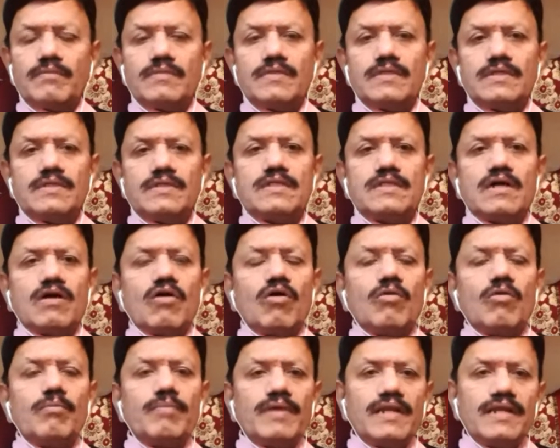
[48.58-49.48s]
is the
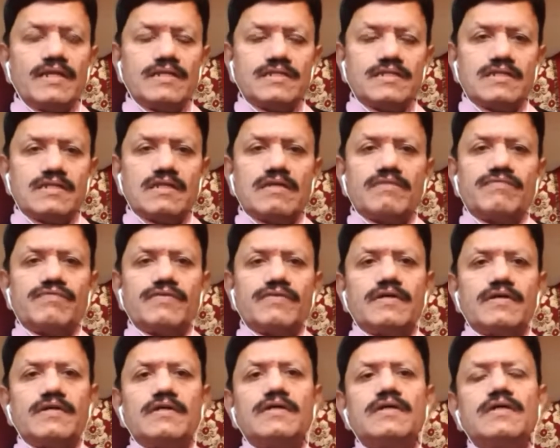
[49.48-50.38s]
combination of
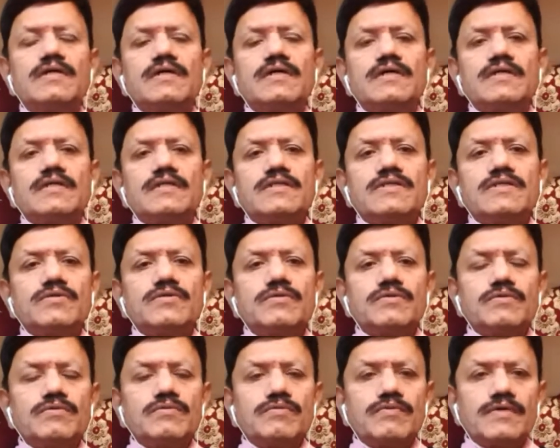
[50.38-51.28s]

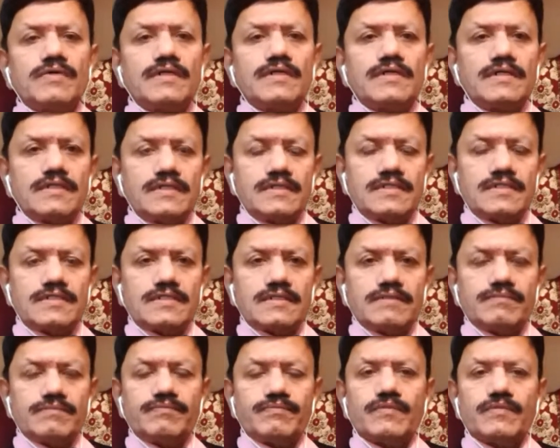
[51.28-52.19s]
two words.
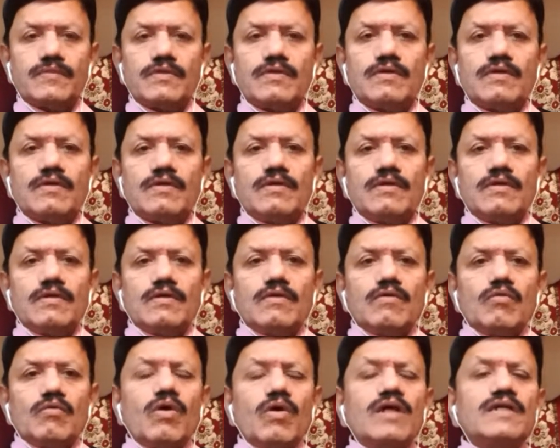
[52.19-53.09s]

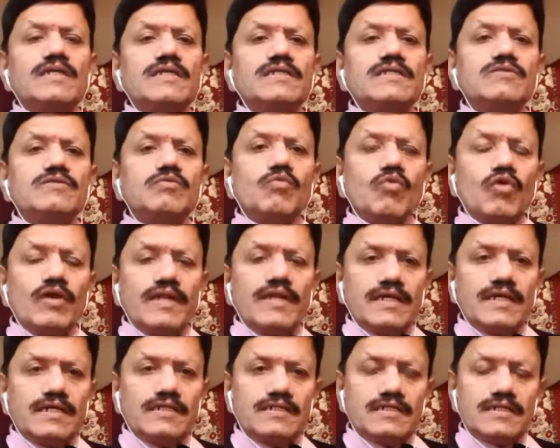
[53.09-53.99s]
What is
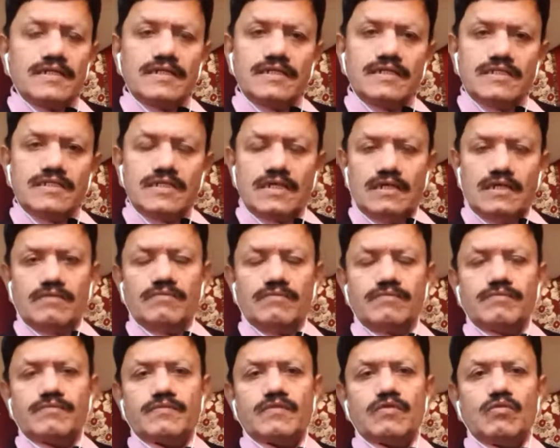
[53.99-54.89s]
orientation?
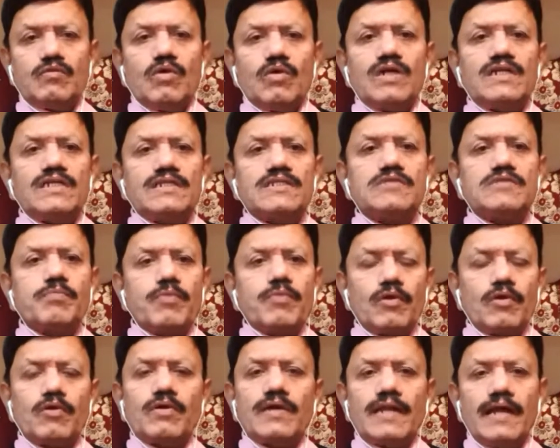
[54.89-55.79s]
What is
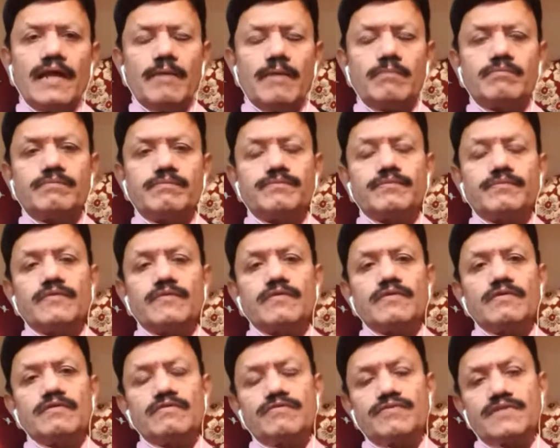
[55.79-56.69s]
program?
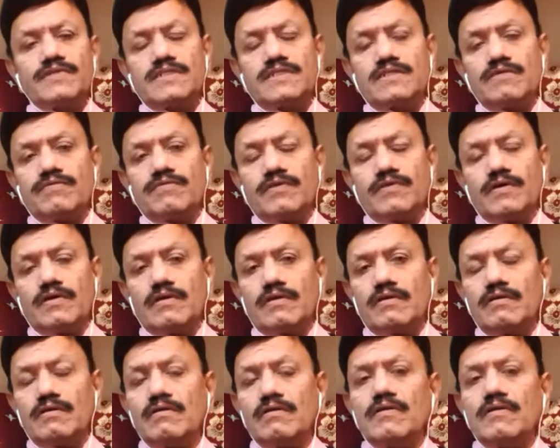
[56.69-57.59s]
First of
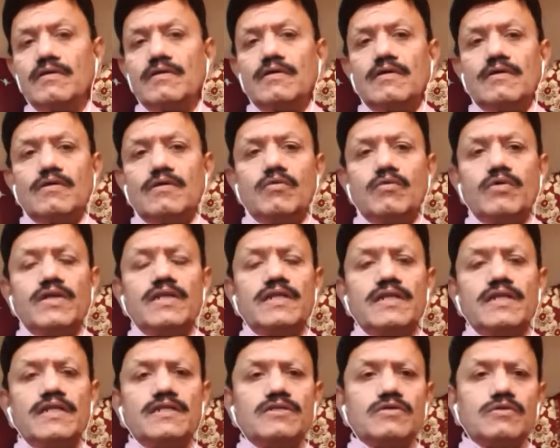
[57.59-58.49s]
all, we
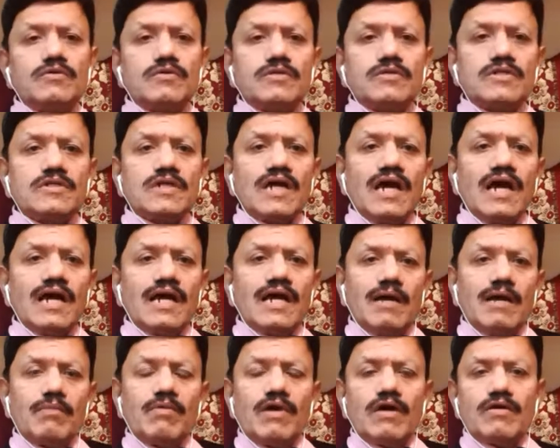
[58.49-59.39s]
need to talk
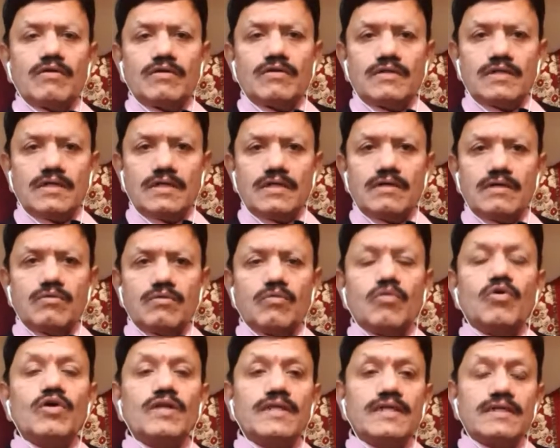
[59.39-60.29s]
about
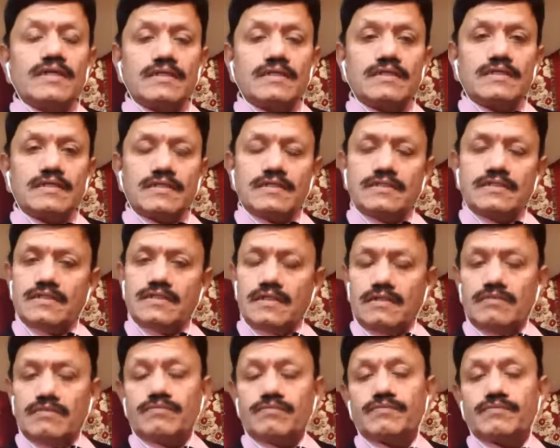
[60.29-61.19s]

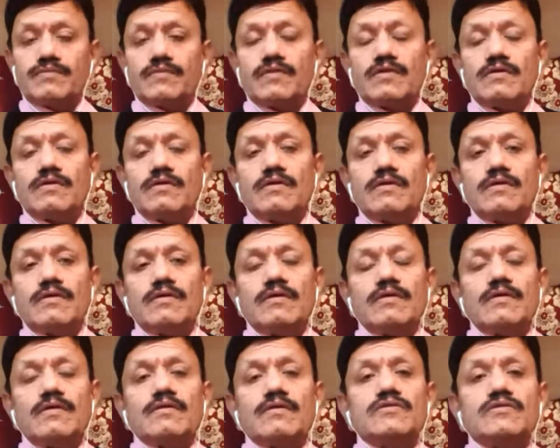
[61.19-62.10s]
orientation.
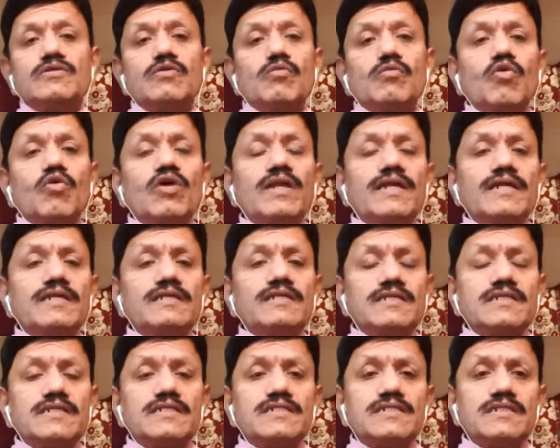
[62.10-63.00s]
So
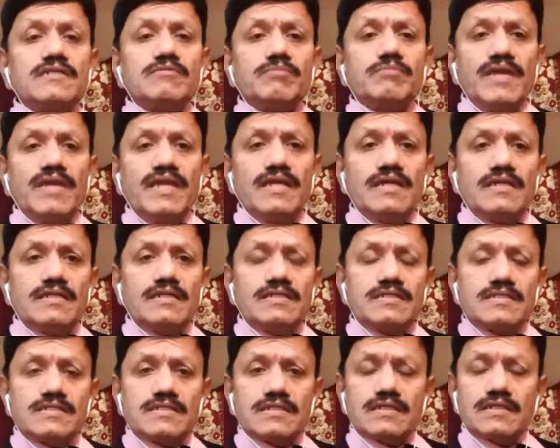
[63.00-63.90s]
orientation
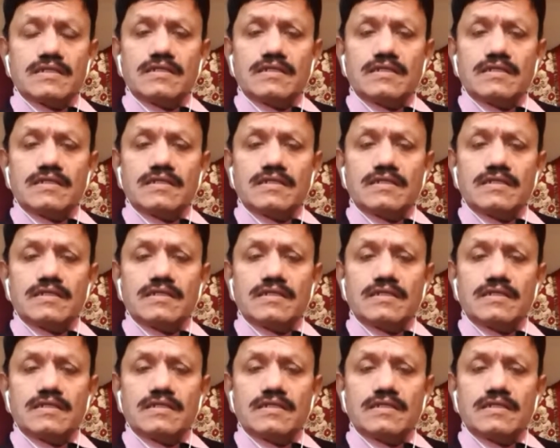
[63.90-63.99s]
means